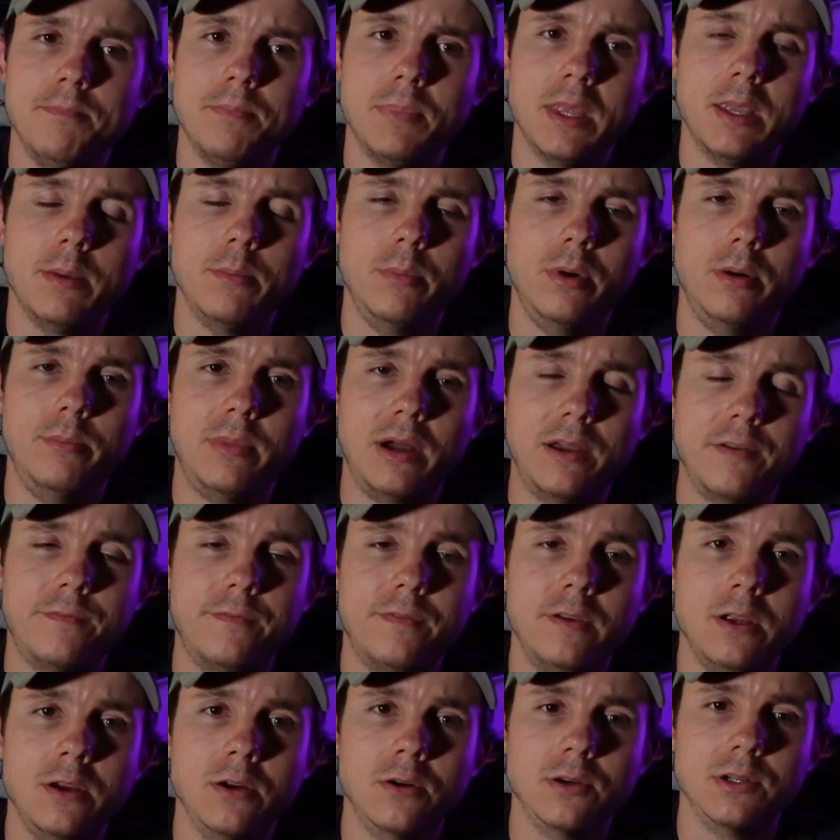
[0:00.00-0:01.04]
But my
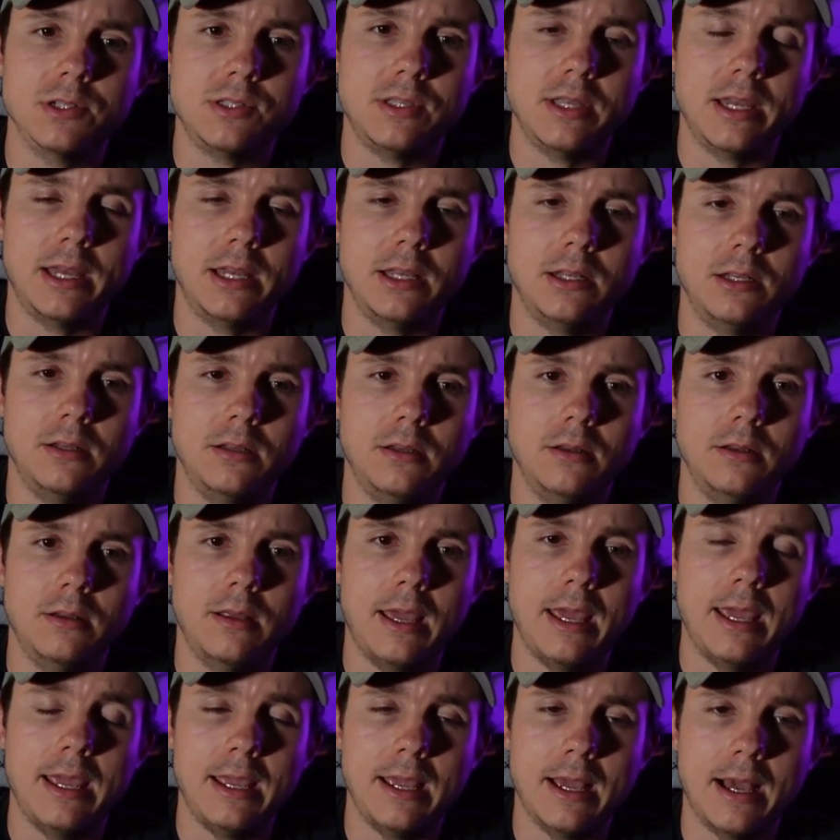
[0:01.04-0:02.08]
fear is that
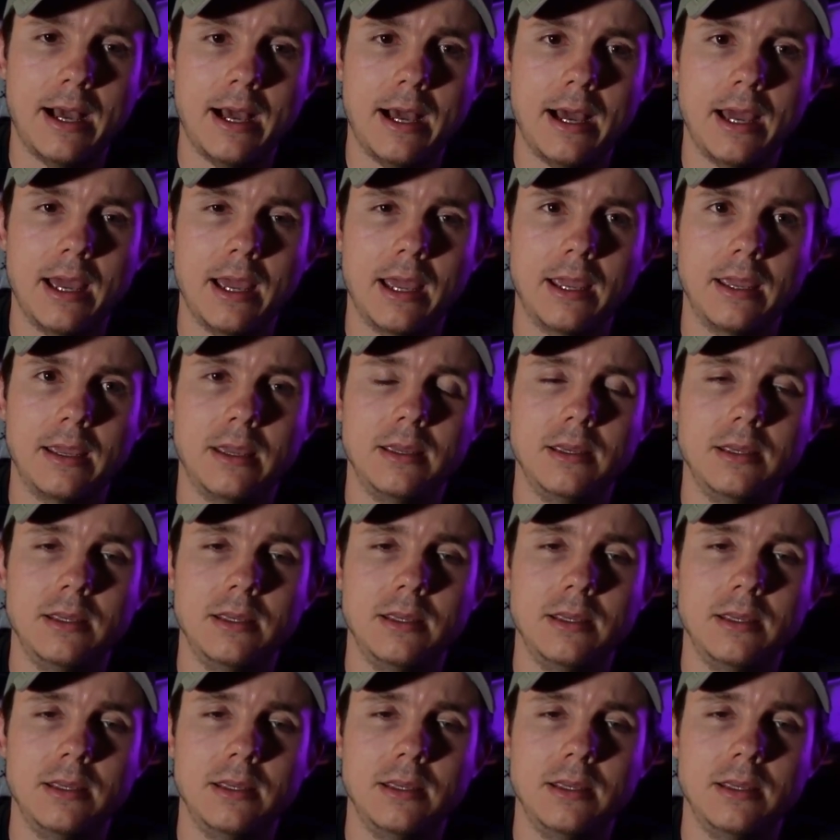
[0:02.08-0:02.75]
AI